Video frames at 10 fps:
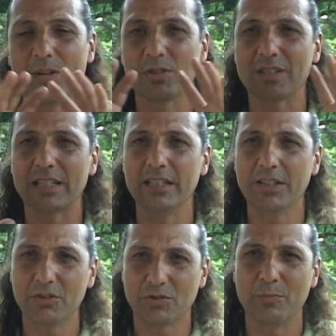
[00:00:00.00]
was
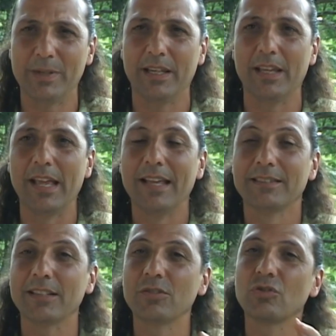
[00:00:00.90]
clear to me
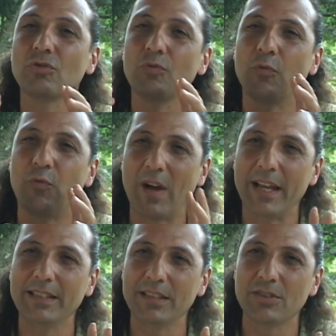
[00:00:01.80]
that
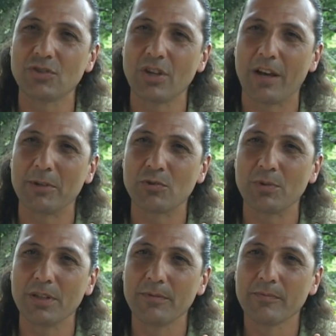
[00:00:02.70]
finding the
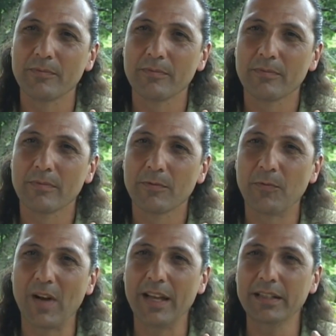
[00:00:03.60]
geometry,
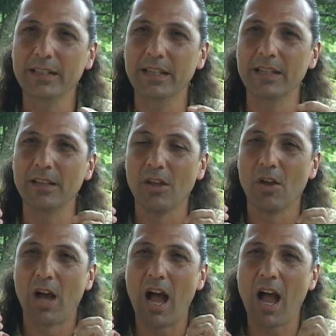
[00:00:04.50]
finding
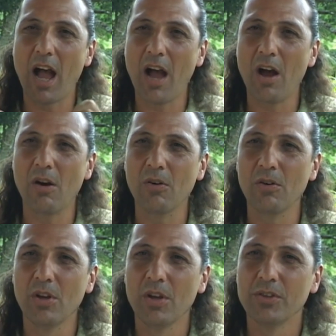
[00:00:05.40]

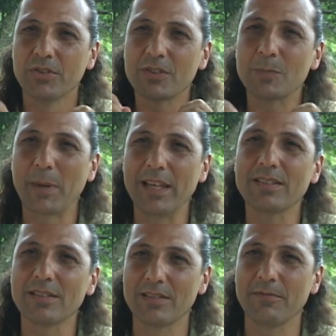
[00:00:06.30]
how the
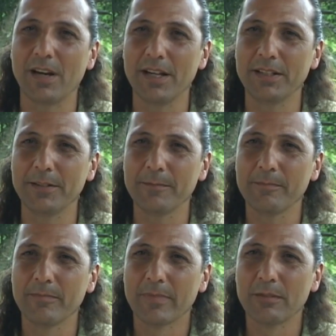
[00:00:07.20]
space is dividing
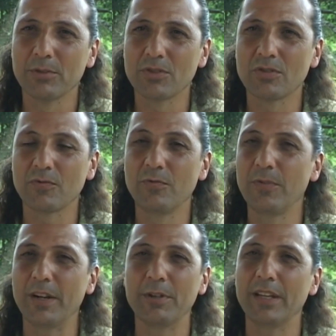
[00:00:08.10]
was
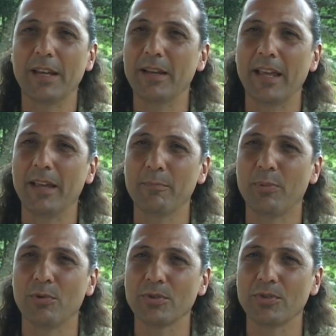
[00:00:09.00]
very
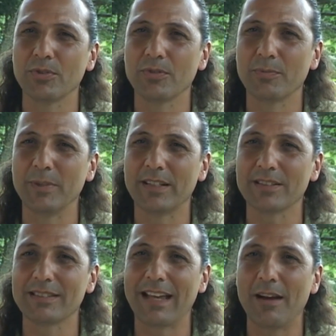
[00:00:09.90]
important,
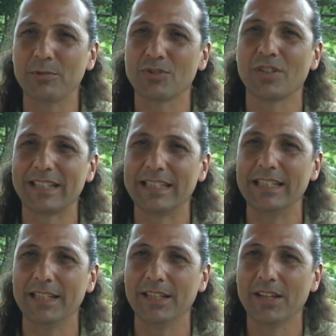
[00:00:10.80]
because that was the
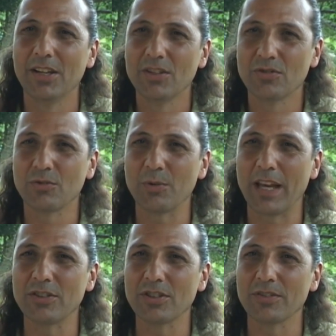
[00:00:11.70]
key to
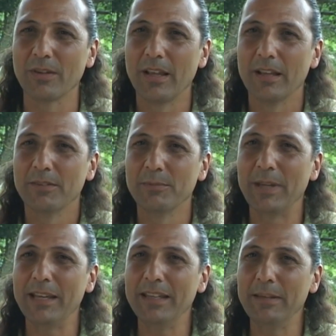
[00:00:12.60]
creation.
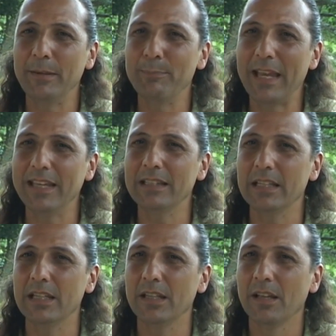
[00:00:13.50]

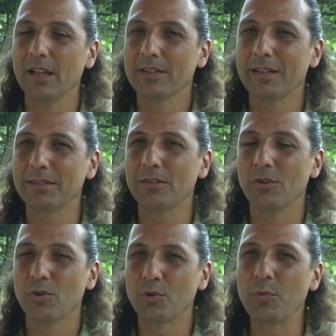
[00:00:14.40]
Mainly that
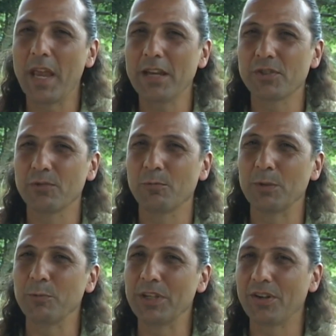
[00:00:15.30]
creation,
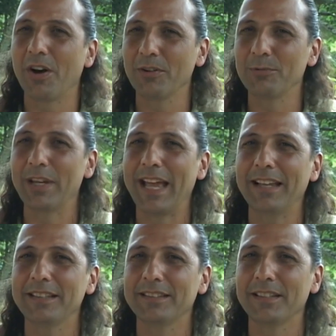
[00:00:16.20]
what we call
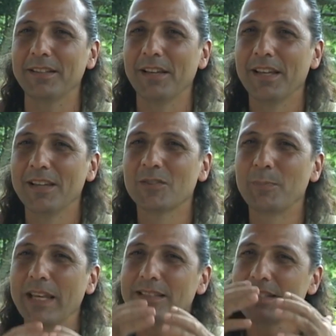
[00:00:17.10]
reality, is
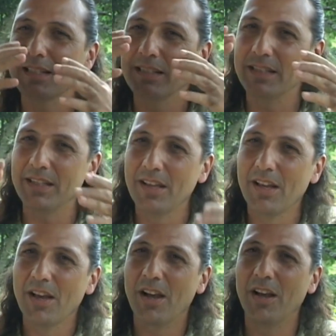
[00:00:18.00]
basically
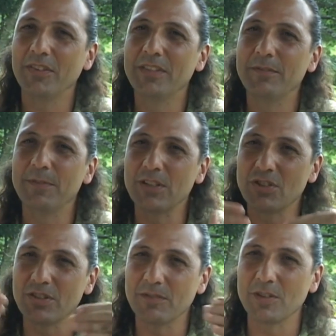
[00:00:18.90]
a
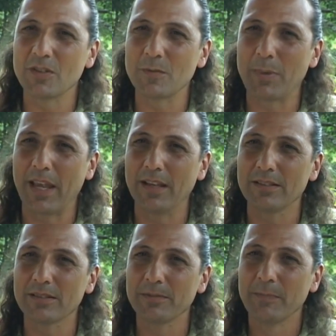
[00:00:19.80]
division of the
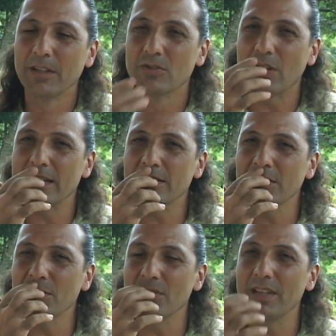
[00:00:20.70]
space. So I
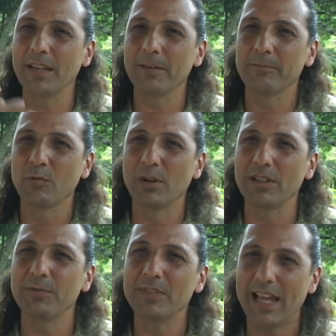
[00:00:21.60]
started to think,
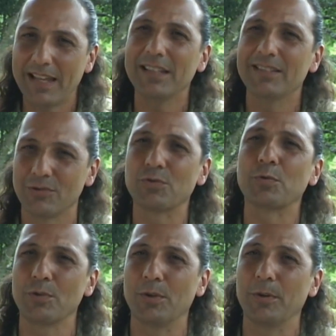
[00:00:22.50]
well, if that is
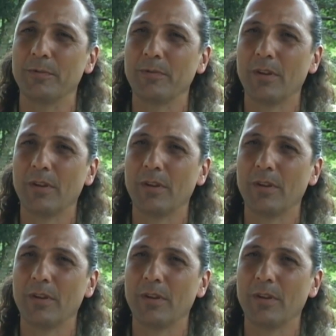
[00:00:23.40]
true,